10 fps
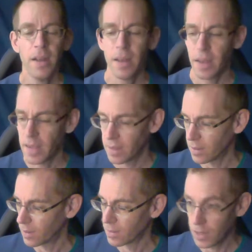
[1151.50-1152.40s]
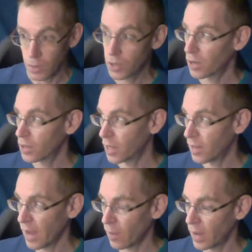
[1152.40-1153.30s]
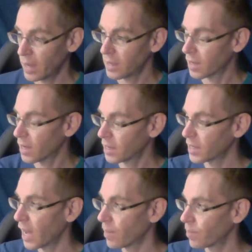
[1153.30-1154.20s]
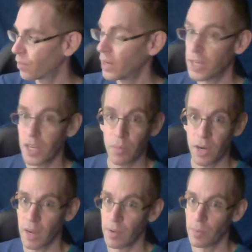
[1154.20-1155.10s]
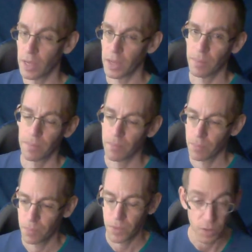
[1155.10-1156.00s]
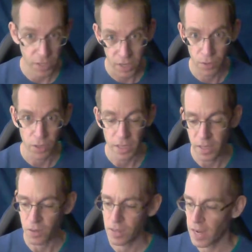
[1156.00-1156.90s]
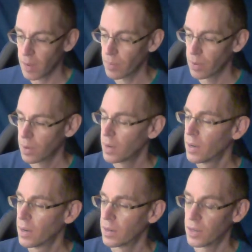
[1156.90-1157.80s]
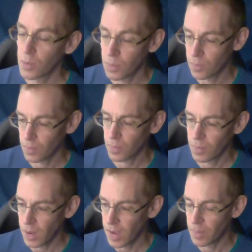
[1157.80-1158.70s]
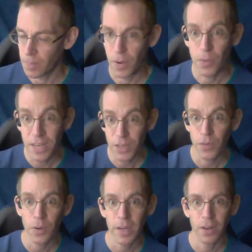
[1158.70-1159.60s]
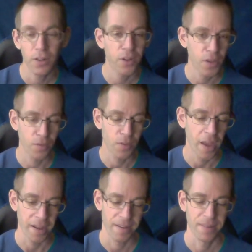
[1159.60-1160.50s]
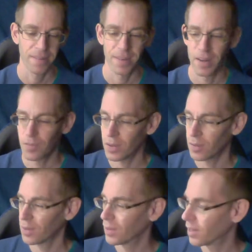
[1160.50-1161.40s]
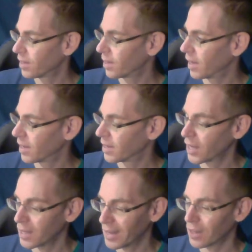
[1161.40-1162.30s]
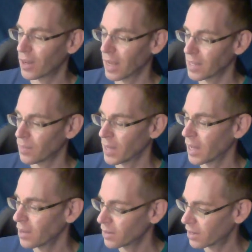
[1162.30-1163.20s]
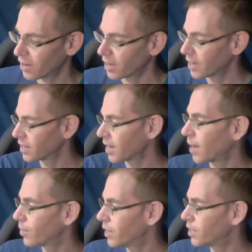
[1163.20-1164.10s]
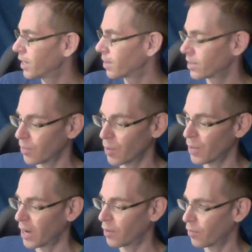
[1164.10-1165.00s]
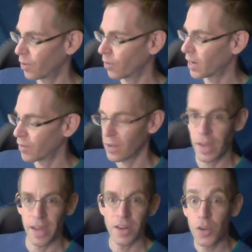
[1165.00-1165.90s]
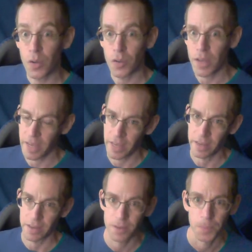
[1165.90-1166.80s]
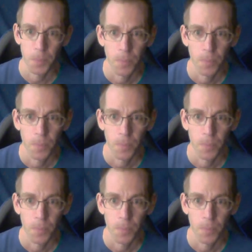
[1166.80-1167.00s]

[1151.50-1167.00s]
and you know turns in that way, he's going to stop reaching probably. You know, generally you stop, you um, reach for what you're looking at, and if you uh, suddenly look at something else, you're going to stop reaching to prepare for whatever that new thing is.